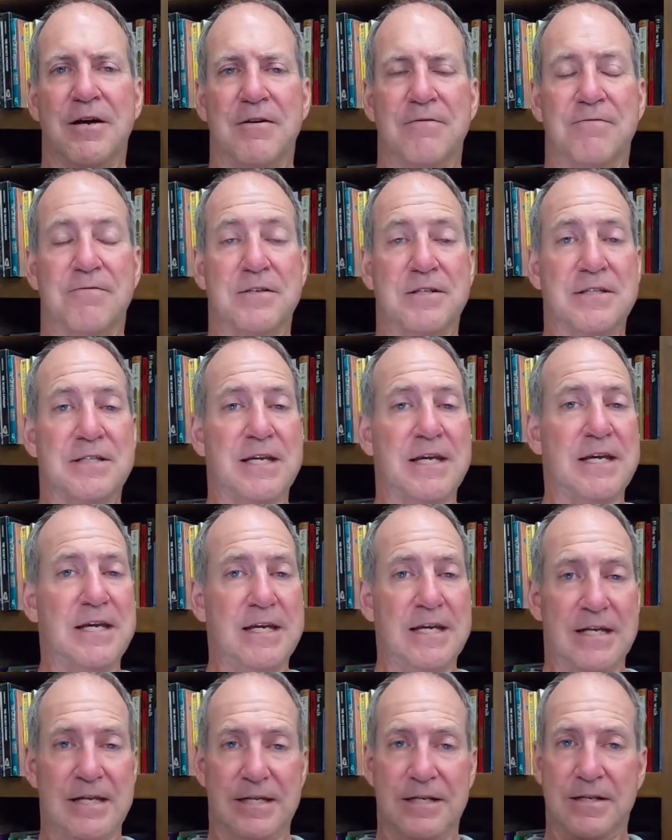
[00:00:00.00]

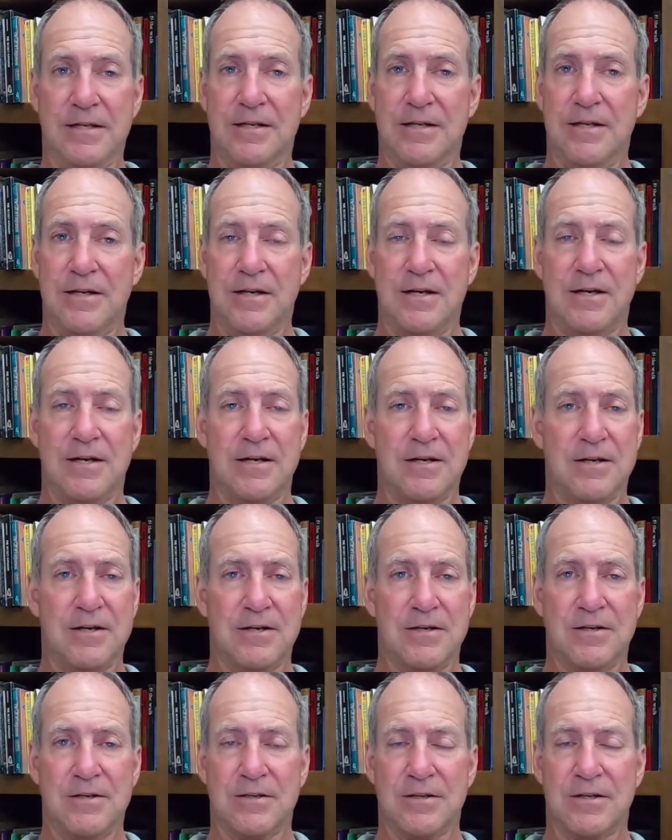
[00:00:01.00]
Fatigue
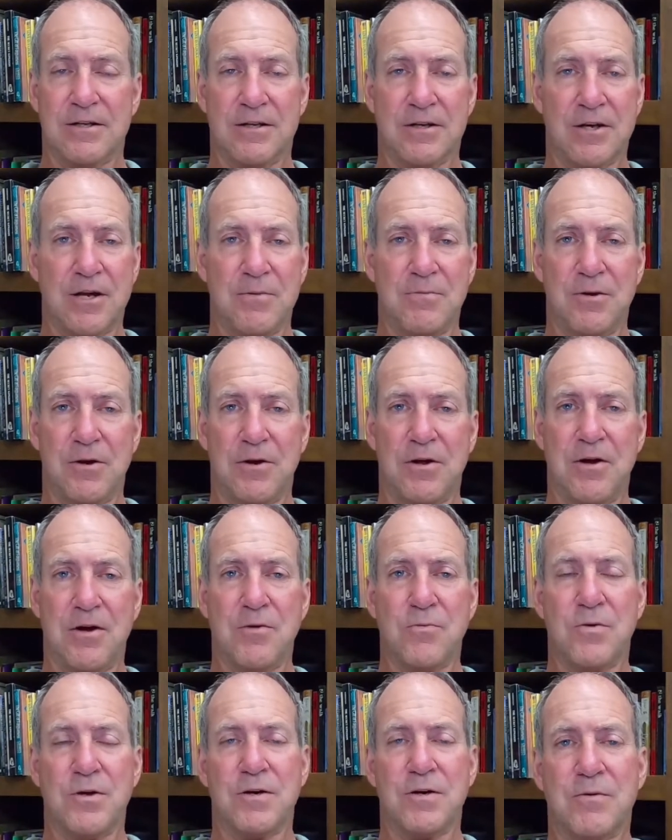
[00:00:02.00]
can come
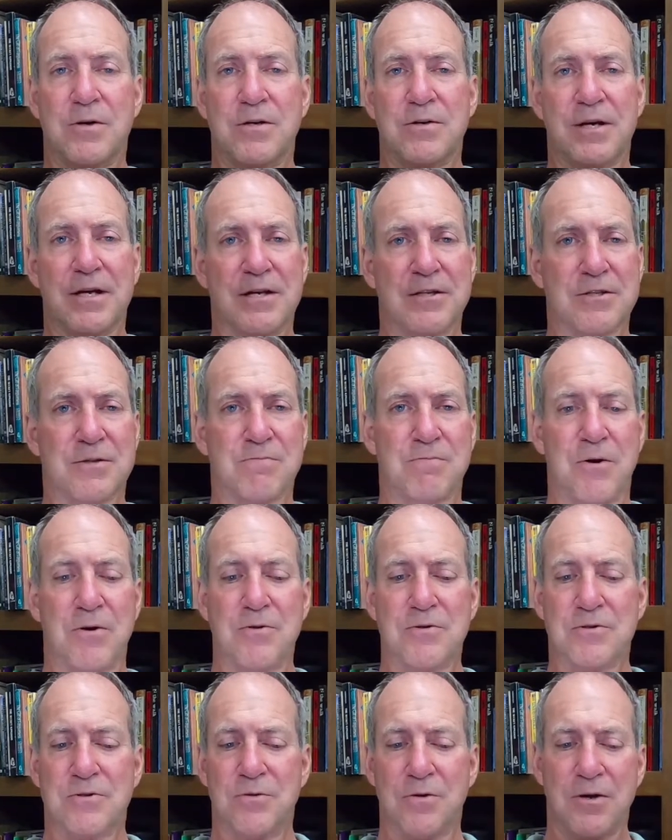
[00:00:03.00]
along we're
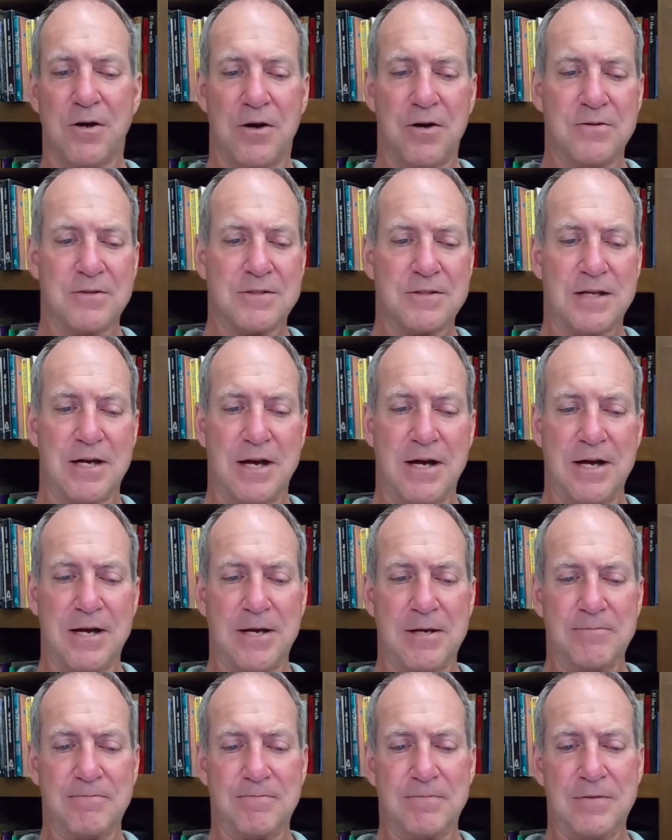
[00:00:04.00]
exposed to it all the
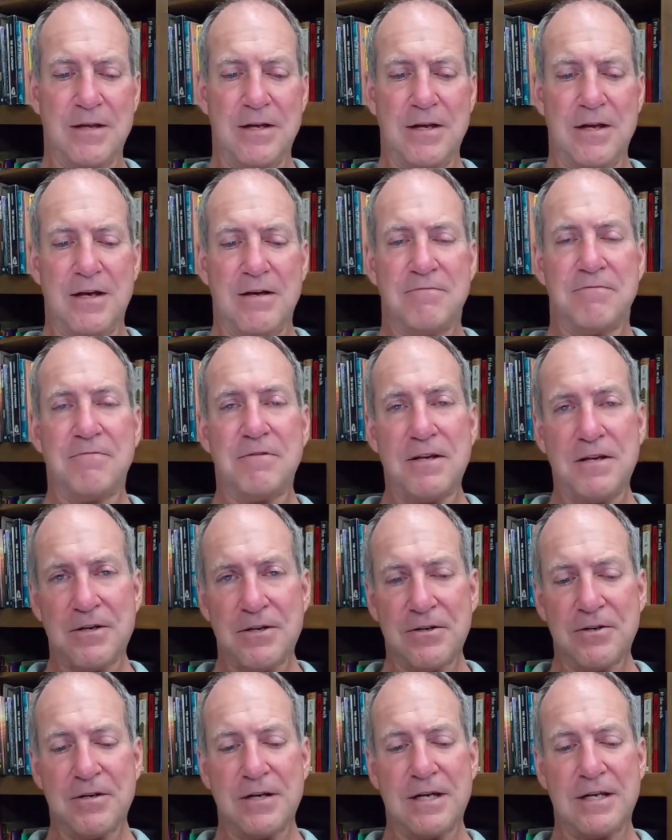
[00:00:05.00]
time.
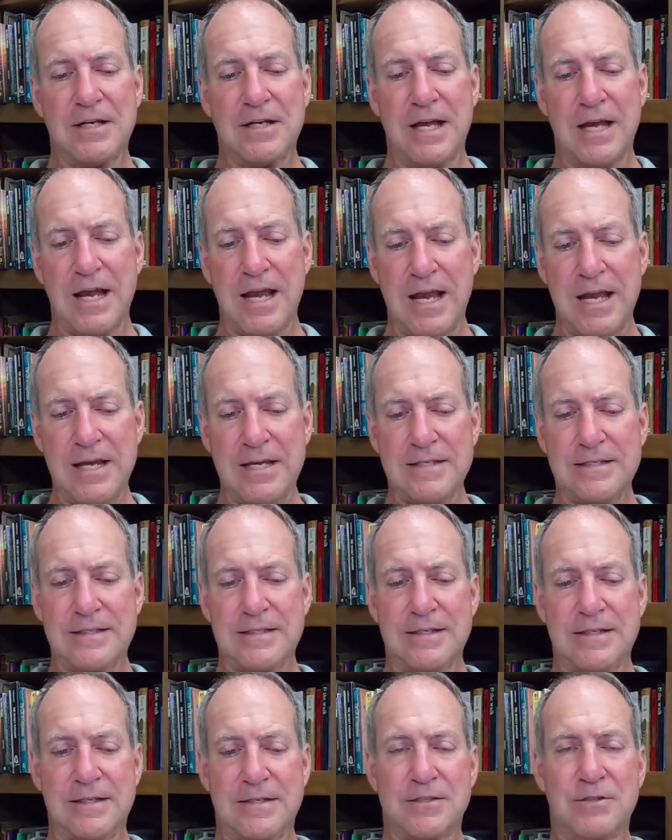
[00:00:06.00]
Fear and hate,
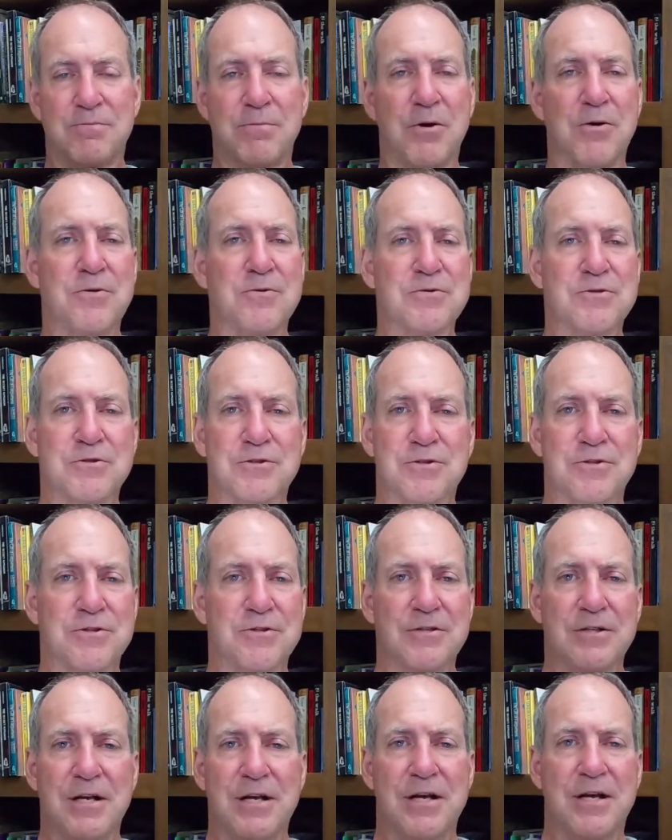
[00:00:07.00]

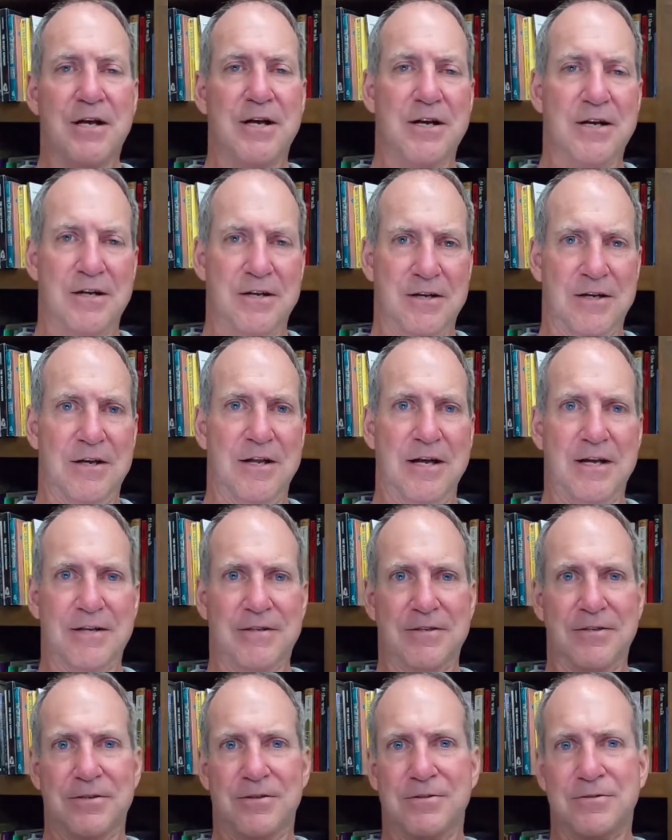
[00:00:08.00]
exposure, like,
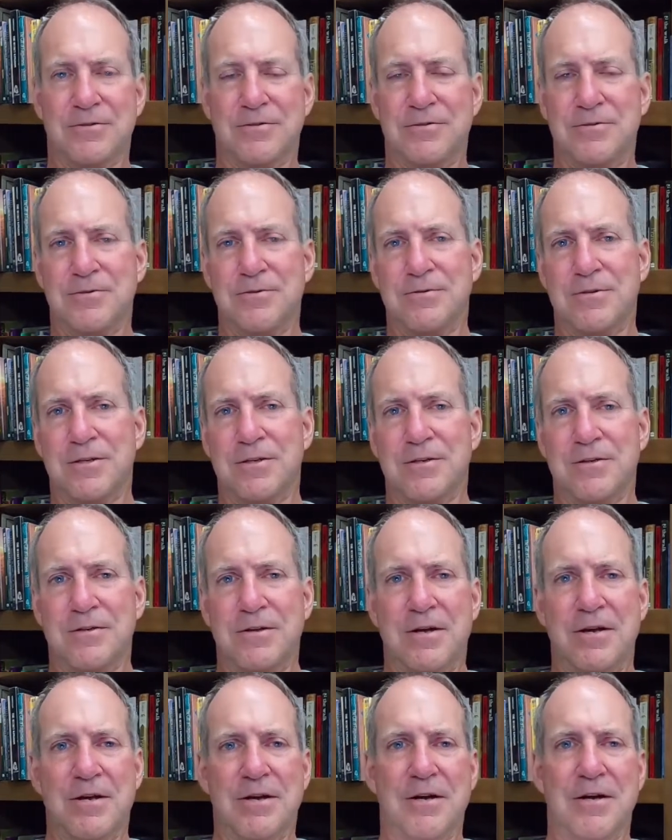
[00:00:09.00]
to
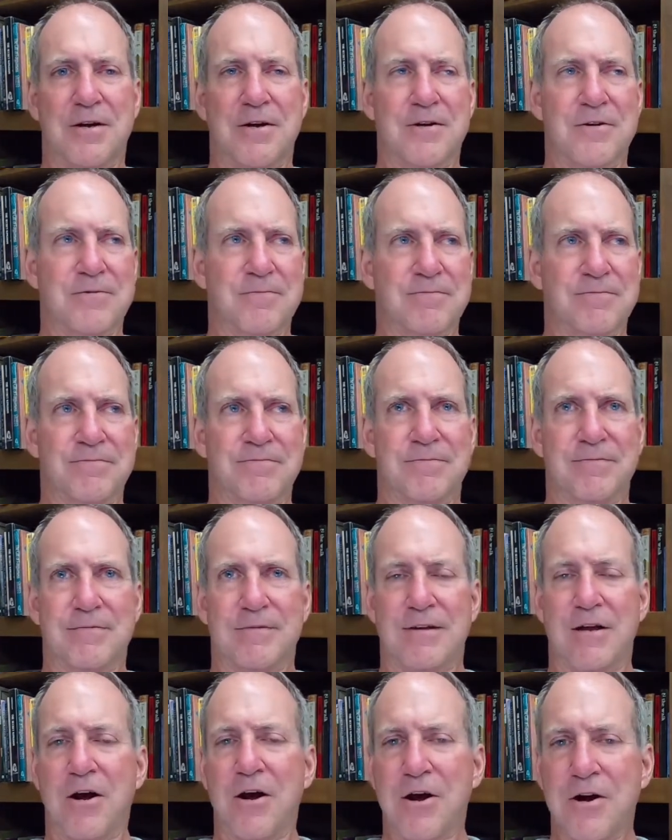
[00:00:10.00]

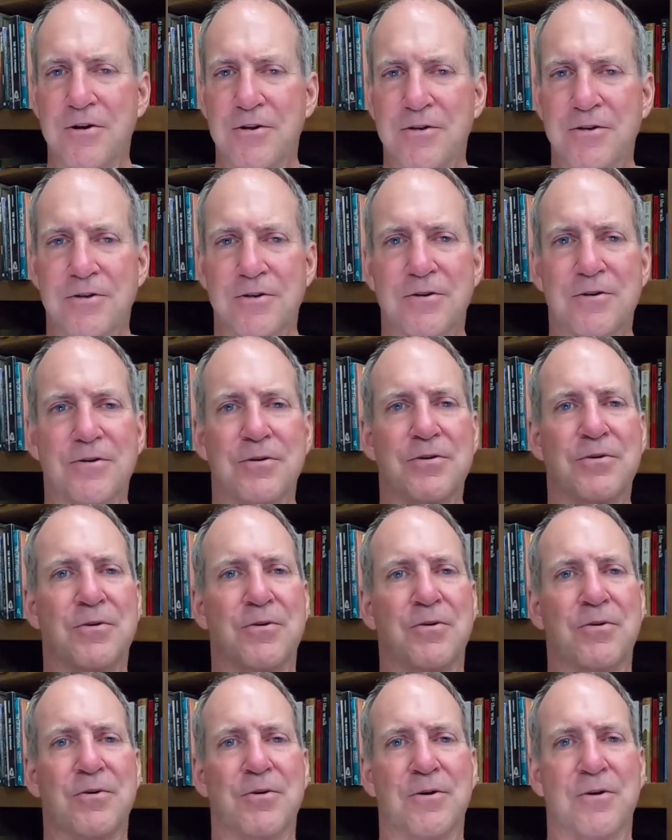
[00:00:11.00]
hunger
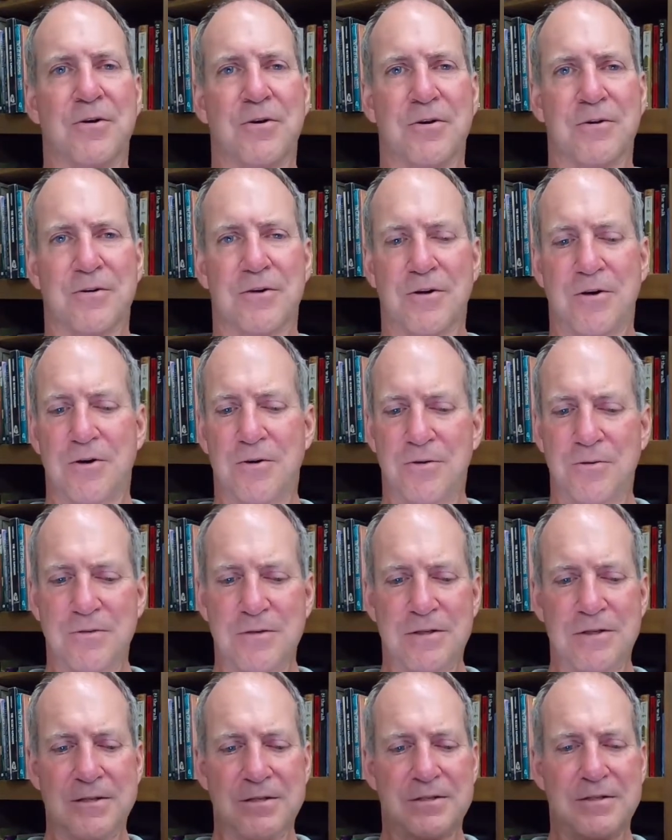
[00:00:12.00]
or
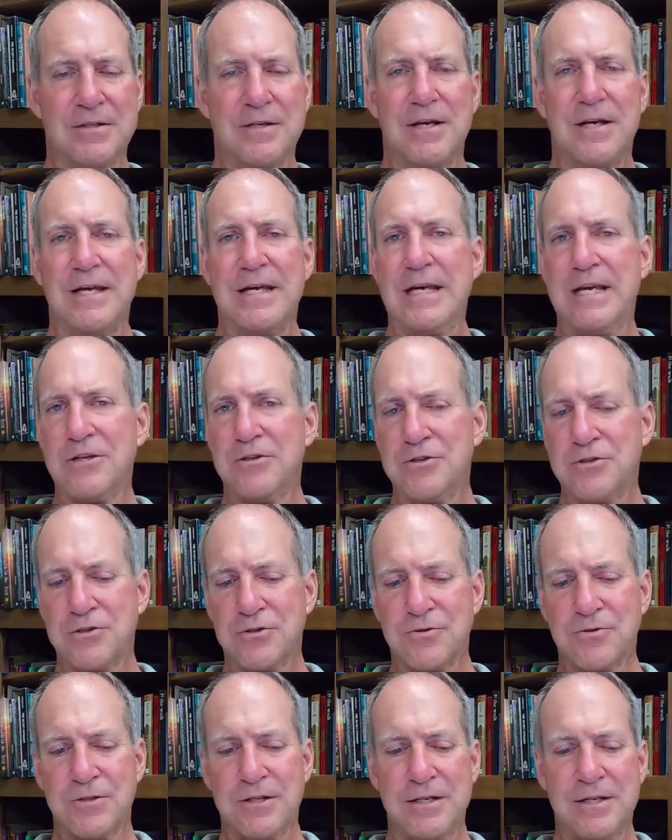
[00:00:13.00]
coldness,
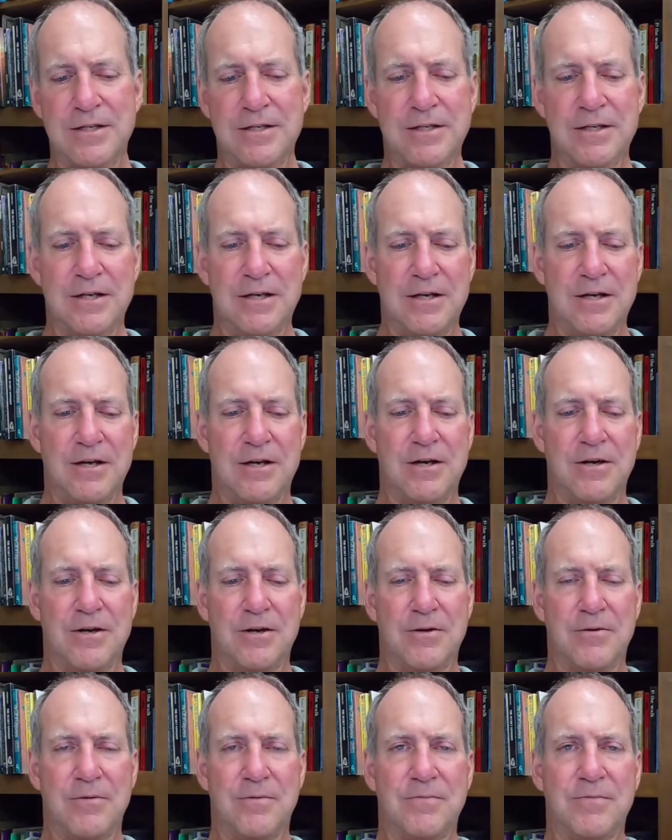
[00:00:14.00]
injury,
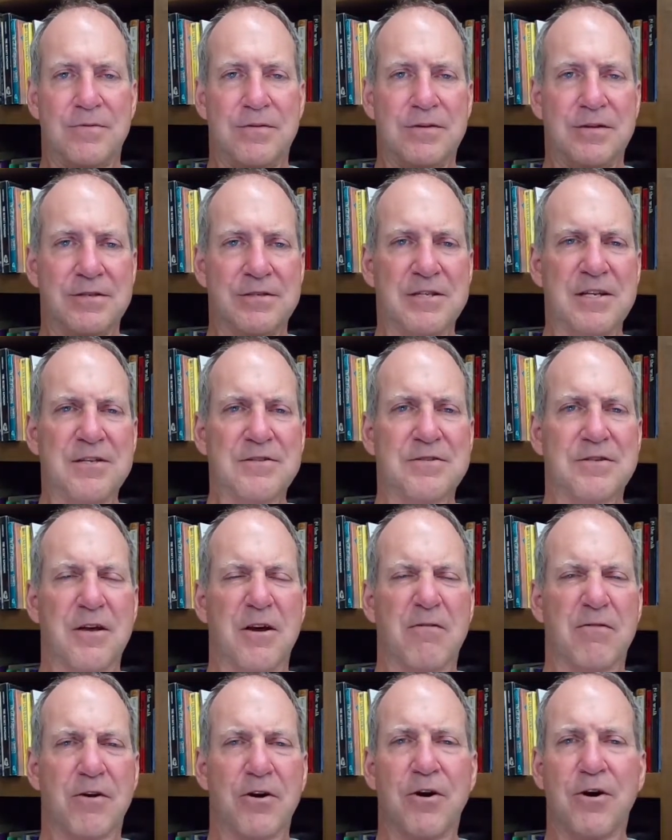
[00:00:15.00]
the sense
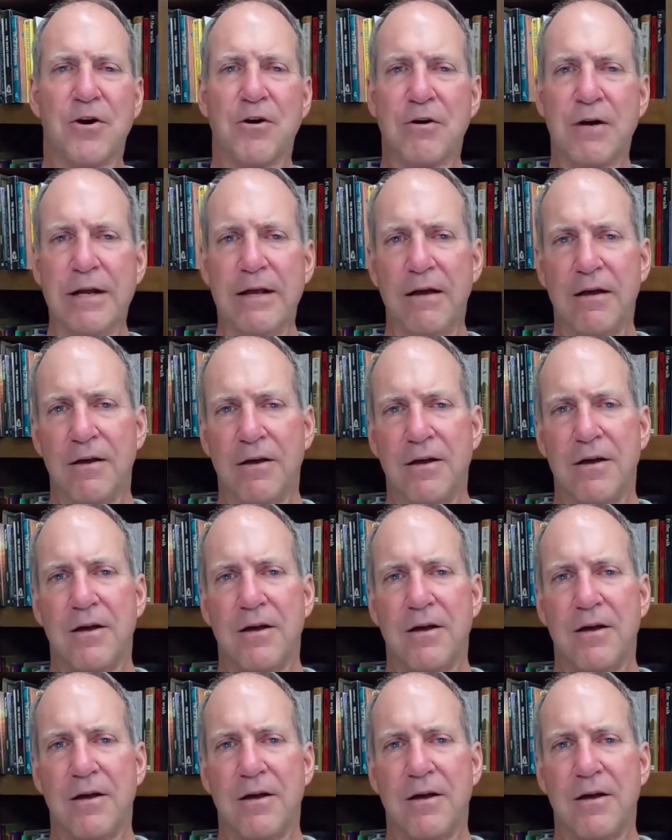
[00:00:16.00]
of hurry,